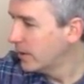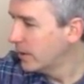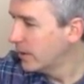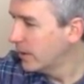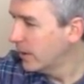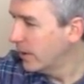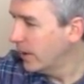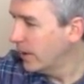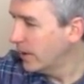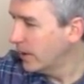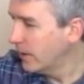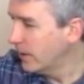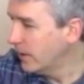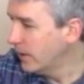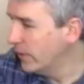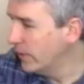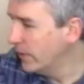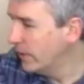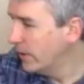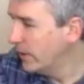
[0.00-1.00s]
that
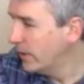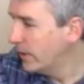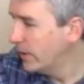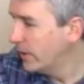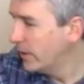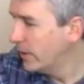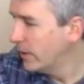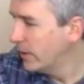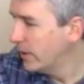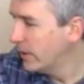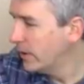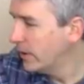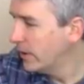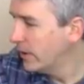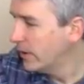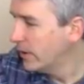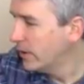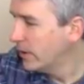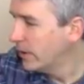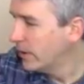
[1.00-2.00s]
you
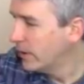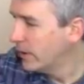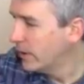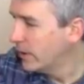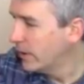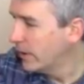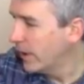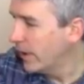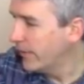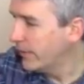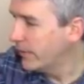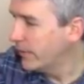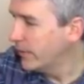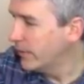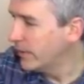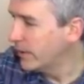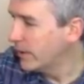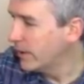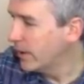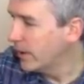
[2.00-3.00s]
have to
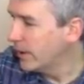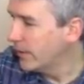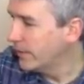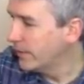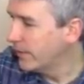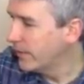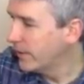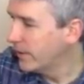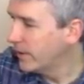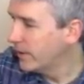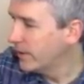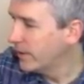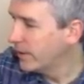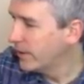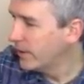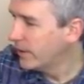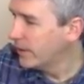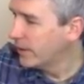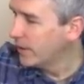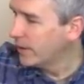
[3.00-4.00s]
kind of
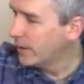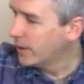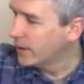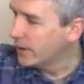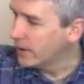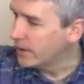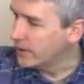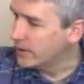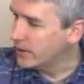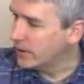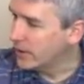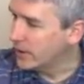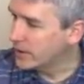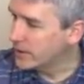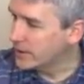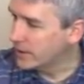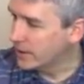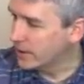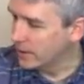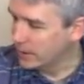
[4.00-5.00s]
adjust
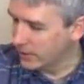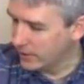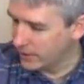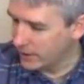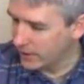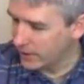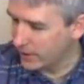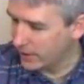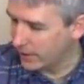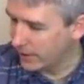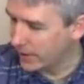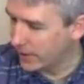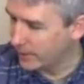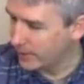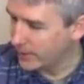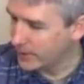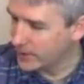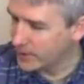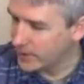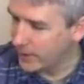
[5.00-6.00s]
and hook it all up.
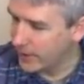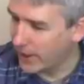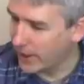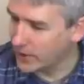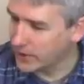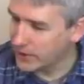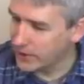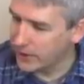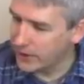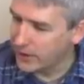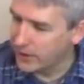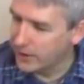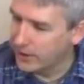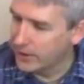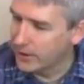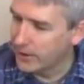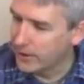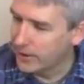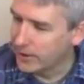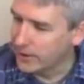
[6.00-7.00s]
And so actually
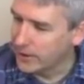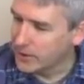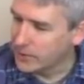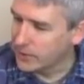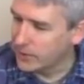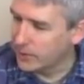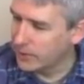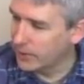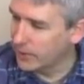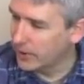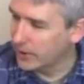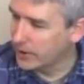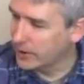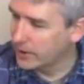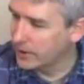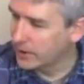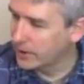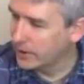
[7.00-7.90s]
this one worked